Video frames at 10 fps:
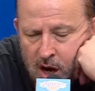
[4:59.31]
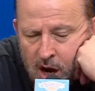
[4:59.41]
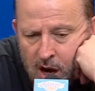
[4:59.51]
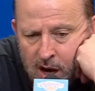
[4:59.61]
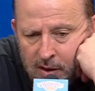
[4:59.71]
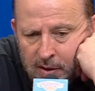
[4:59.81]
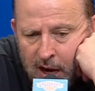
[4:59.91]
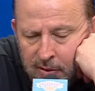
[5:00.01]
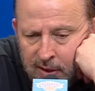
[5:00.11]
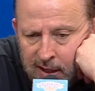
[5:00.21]

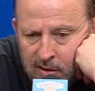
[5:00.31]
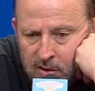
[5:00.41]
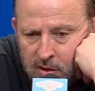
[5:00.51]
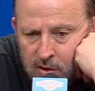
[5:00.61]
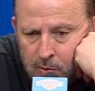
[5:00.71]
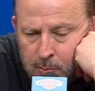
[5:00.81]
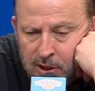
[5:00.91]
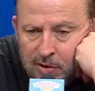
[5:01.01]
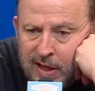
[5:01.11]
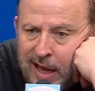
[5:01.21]
I think you
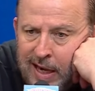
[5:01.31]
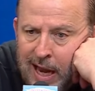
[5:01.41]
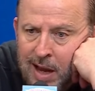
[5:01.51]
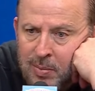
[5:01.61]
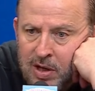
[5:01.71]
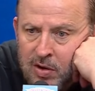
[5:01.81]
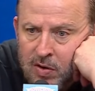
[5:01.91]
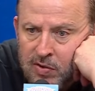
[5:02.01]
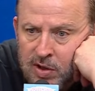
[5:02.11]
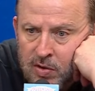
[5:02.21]
build that habit
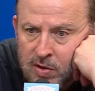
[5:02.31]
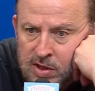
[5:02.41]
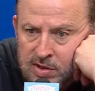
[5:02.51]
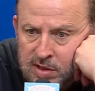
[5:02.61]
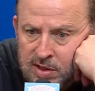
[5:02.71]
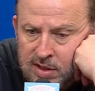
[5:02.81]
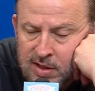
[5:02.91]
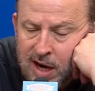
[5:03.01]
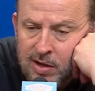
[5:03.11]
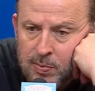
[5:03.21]
over the course of the
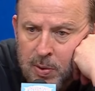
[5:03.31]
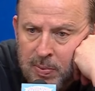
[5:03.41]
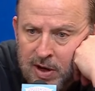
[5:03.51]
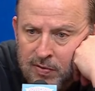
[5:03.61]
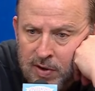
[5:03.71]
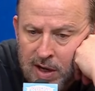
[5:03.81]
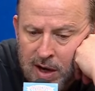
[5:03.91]
season, how you prepare for